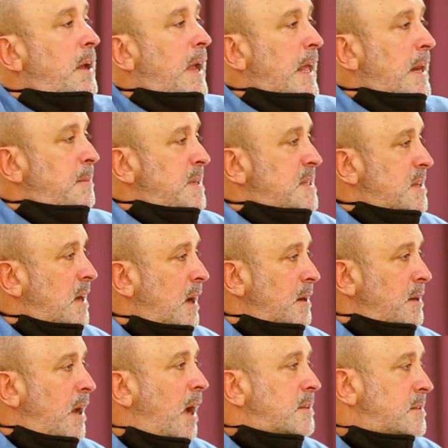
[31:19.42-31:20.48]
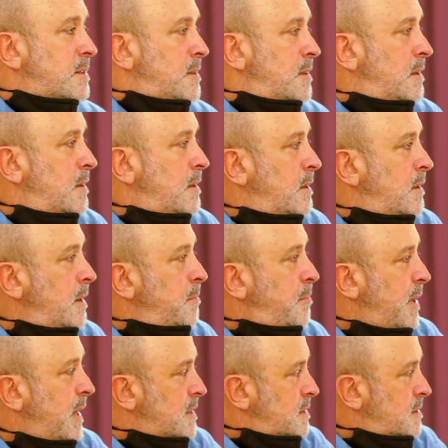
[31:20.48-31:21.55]
Enemies are not
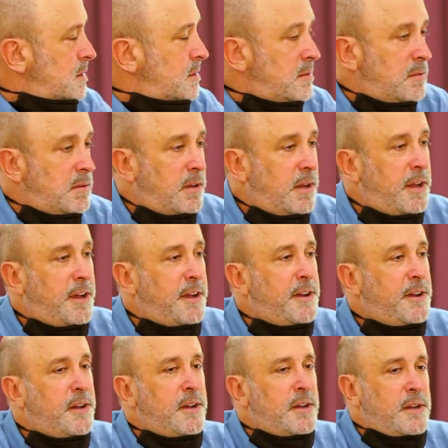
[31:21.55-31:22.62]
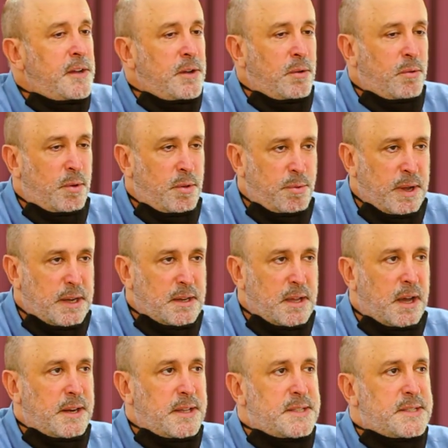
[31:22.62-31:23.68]
impressed with what
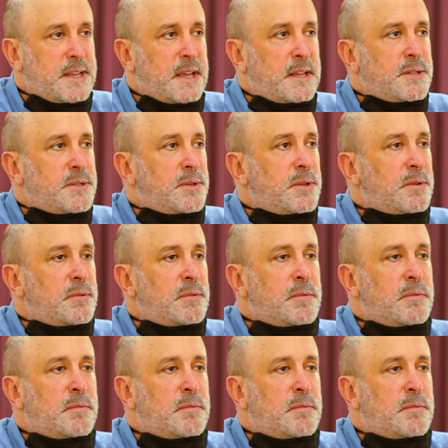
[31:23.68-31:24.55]
God is saying to you.